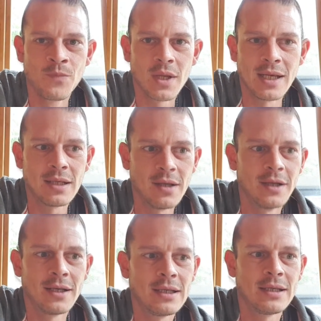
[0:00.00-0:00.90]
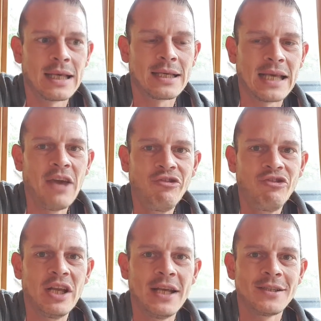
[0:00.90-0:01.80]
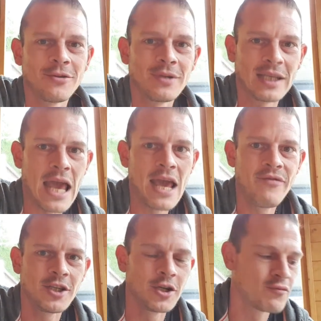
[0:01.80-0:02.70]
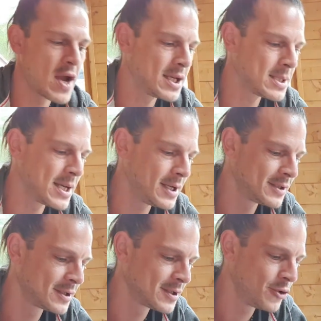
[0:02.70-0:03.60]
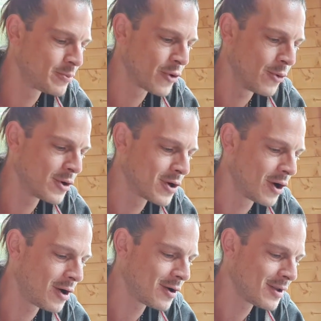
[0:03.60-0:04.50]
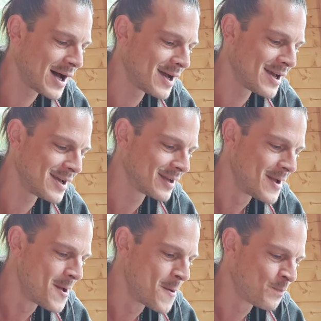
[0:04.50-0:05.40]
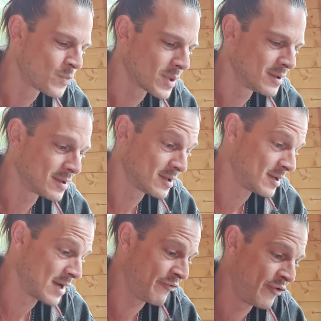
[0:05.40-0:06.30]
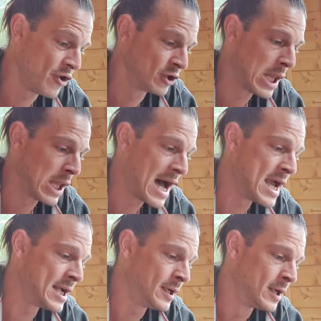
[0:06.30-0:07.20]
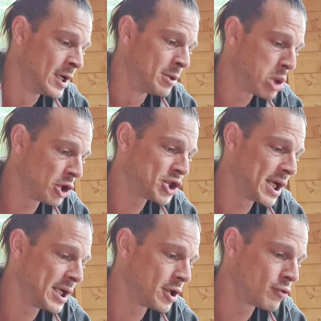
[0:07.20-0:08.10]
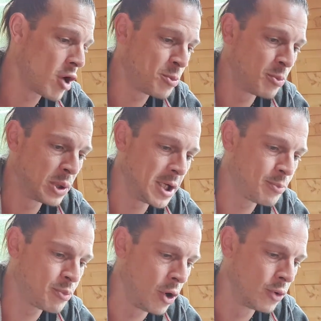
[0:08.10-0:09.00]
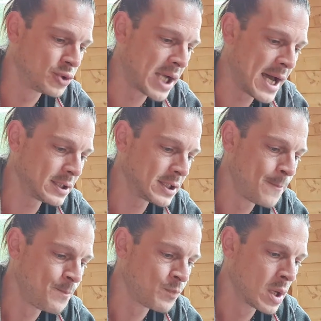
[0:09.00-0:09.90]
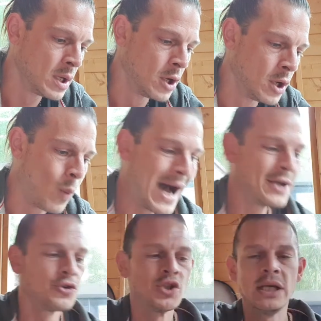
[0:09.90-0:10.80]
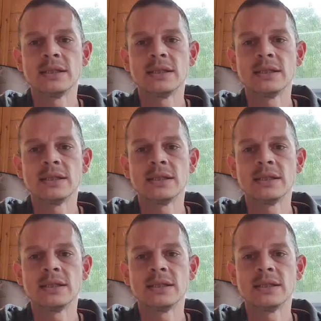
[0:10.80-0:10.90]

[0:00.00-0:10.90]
and, and gifted it to the gave it to the regulators as a new protocol. Like so that first line, blockchain interoperability project. Why doesn't it